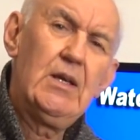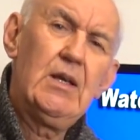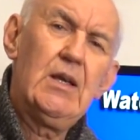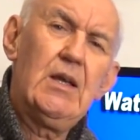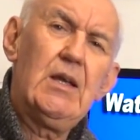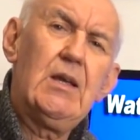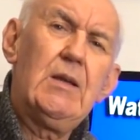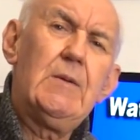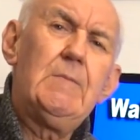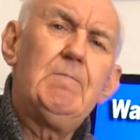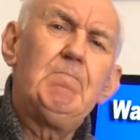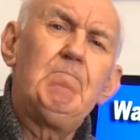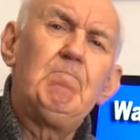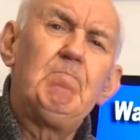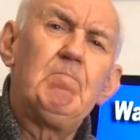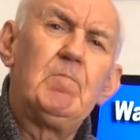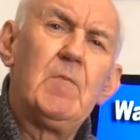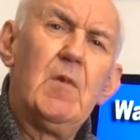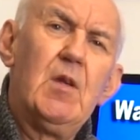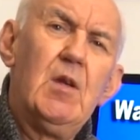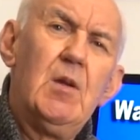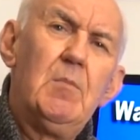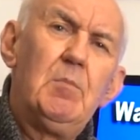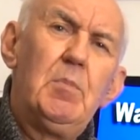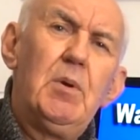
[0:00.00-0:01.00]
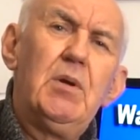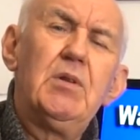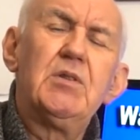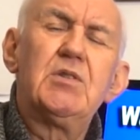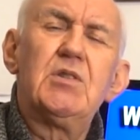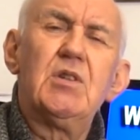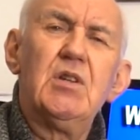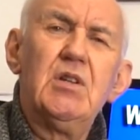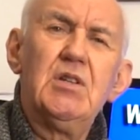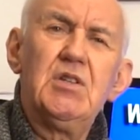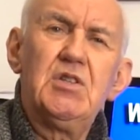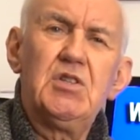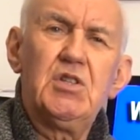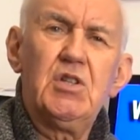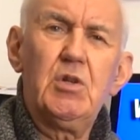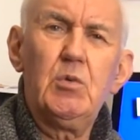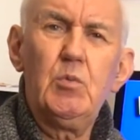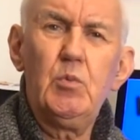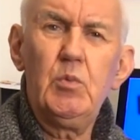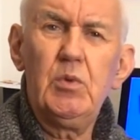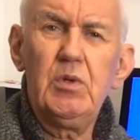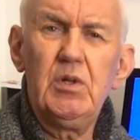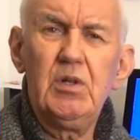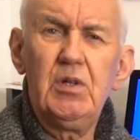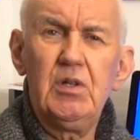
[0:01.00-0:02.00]
Um, but at
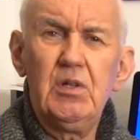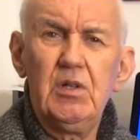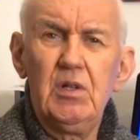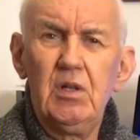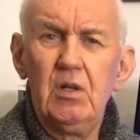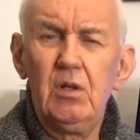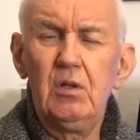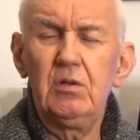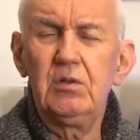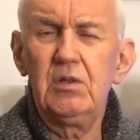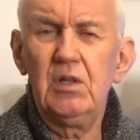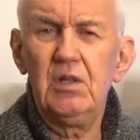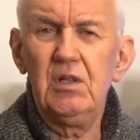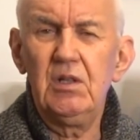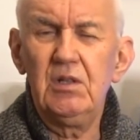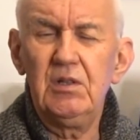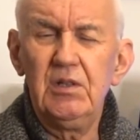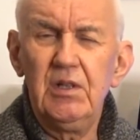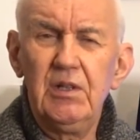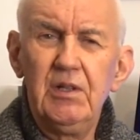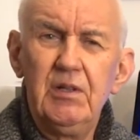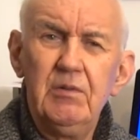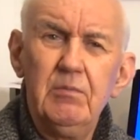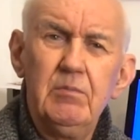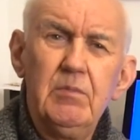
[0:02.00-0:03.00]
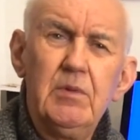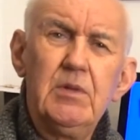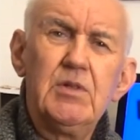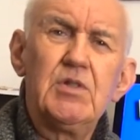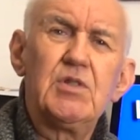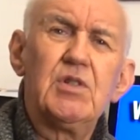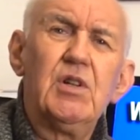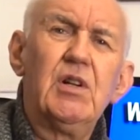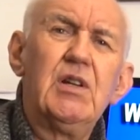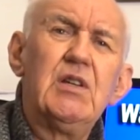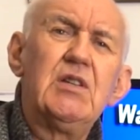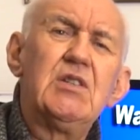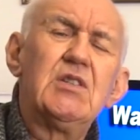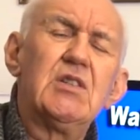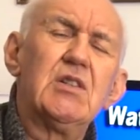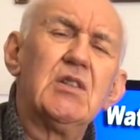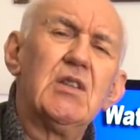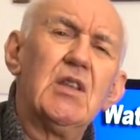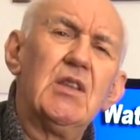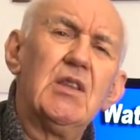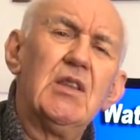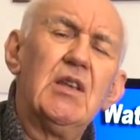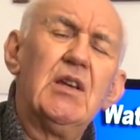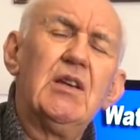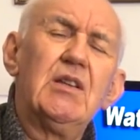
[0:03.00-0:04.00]
somewhere along the line, much later
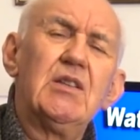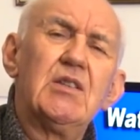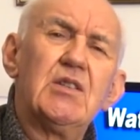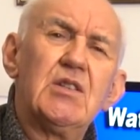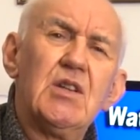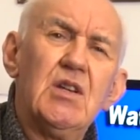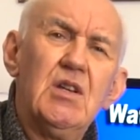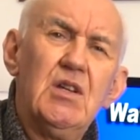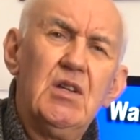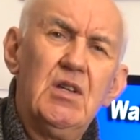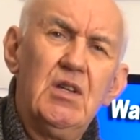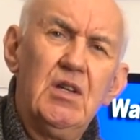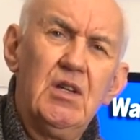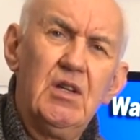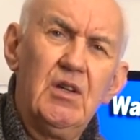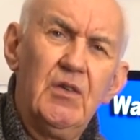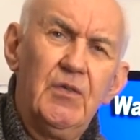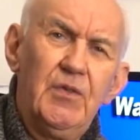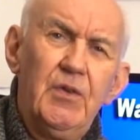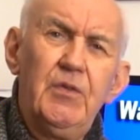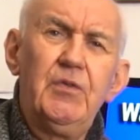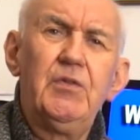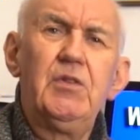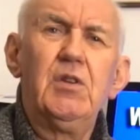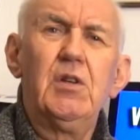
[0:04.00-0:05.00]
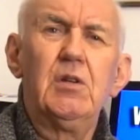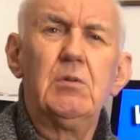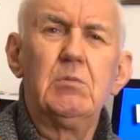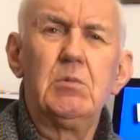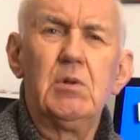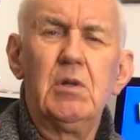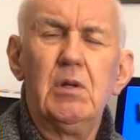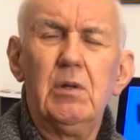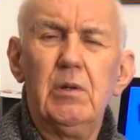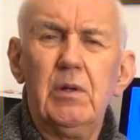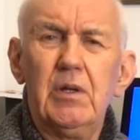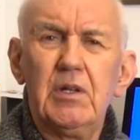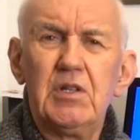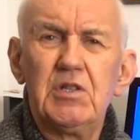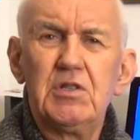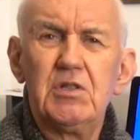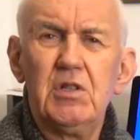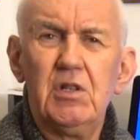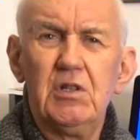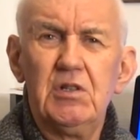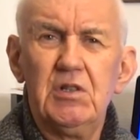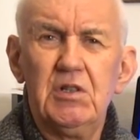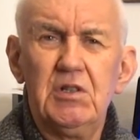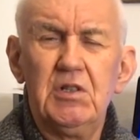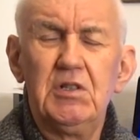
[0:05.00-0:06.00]
than that, 50 ohm coax
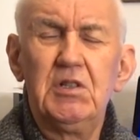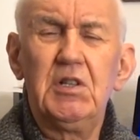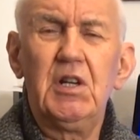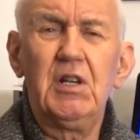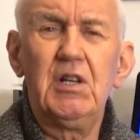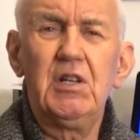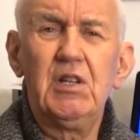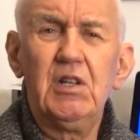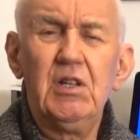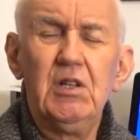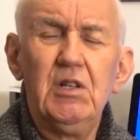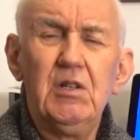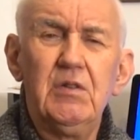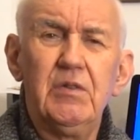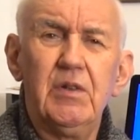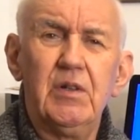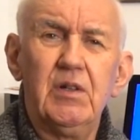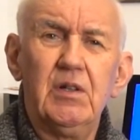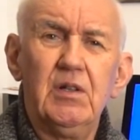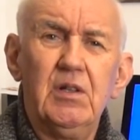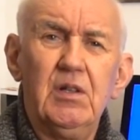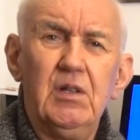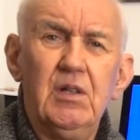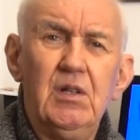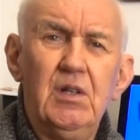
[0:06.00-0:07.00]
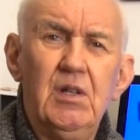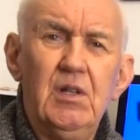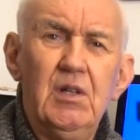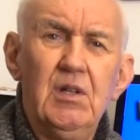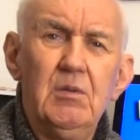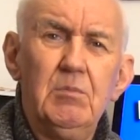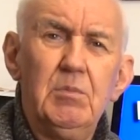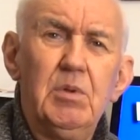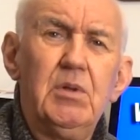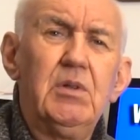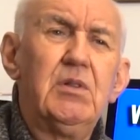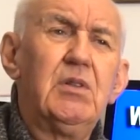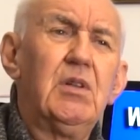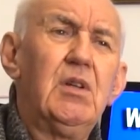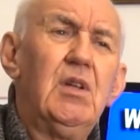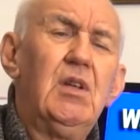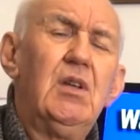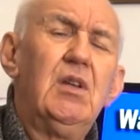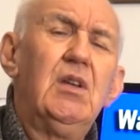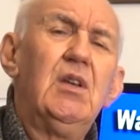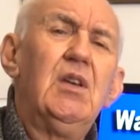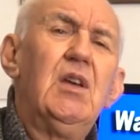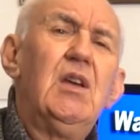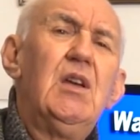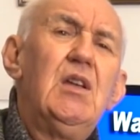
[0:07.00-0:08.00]
started to take over. But
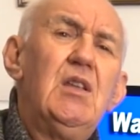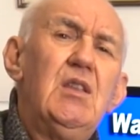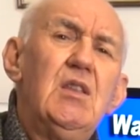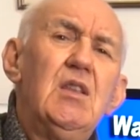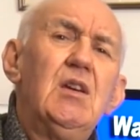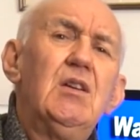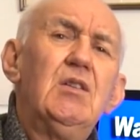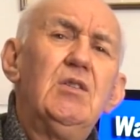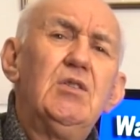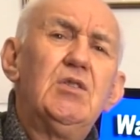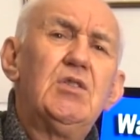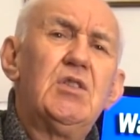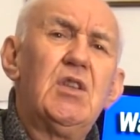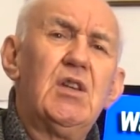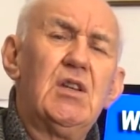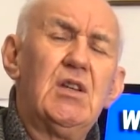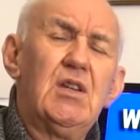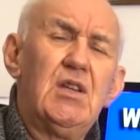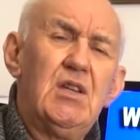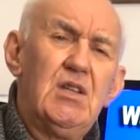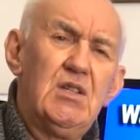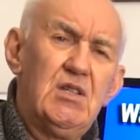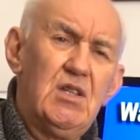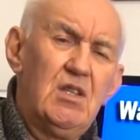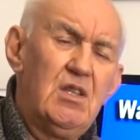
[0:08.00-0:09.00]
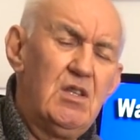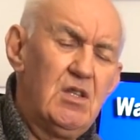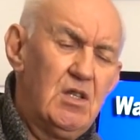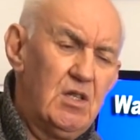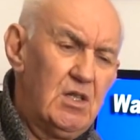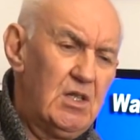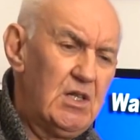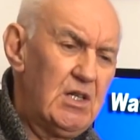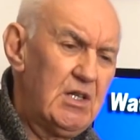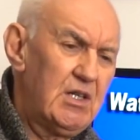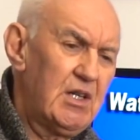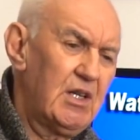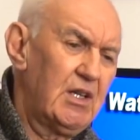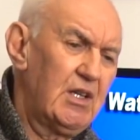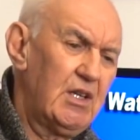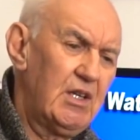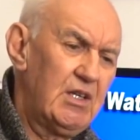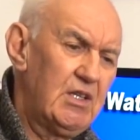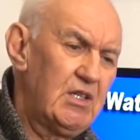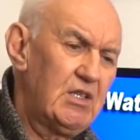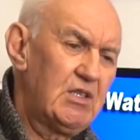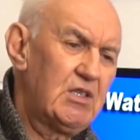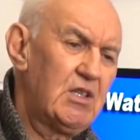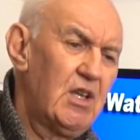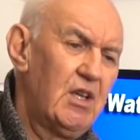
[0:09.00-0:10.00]
in those days, in the early
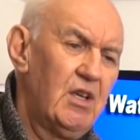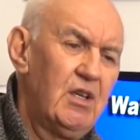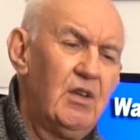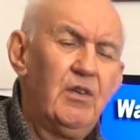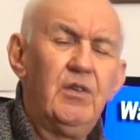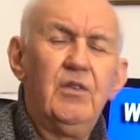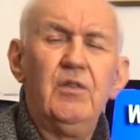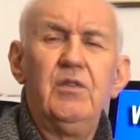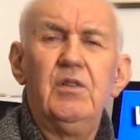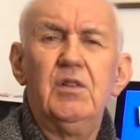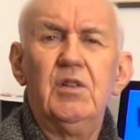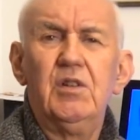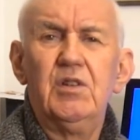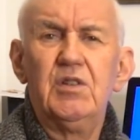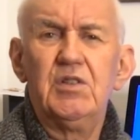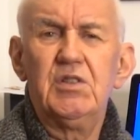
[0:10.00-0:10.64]
days, uh,